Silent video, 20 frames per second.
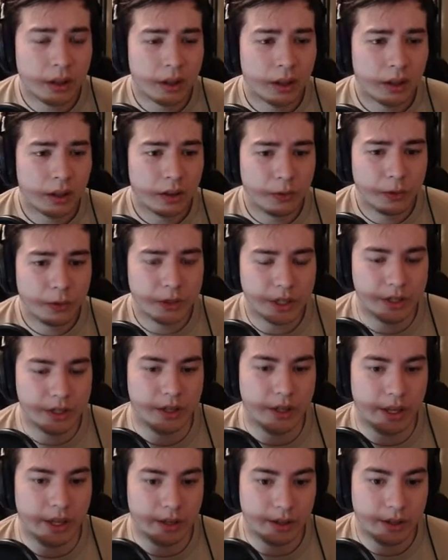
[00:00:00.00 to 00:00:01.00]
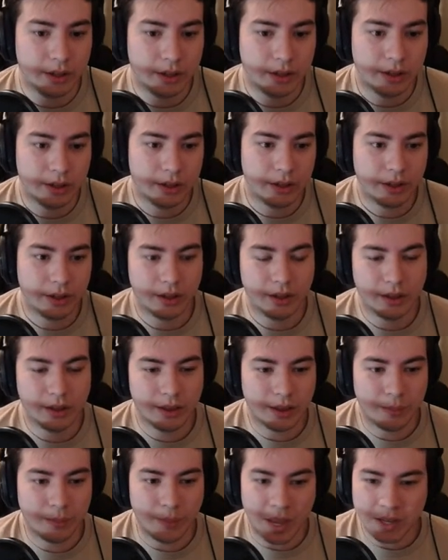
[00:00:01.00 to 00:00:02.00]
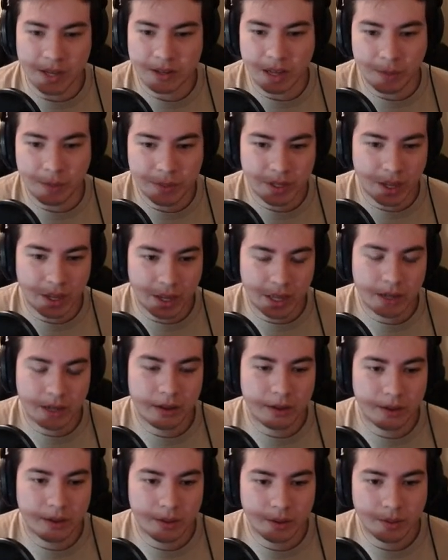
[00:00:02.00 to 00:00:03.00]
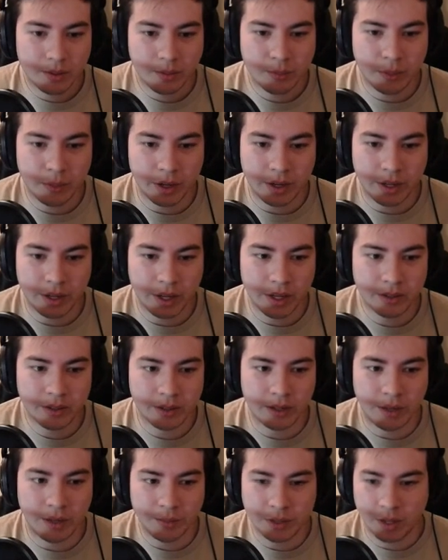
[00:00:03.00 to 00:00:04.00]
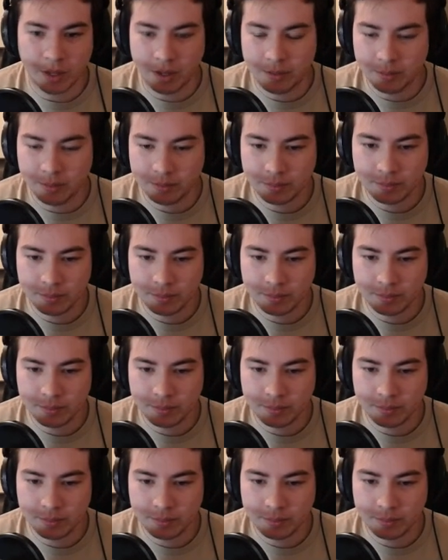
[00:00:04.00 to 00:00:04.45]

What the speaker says: Which isn't like the best upside, but it is an upside.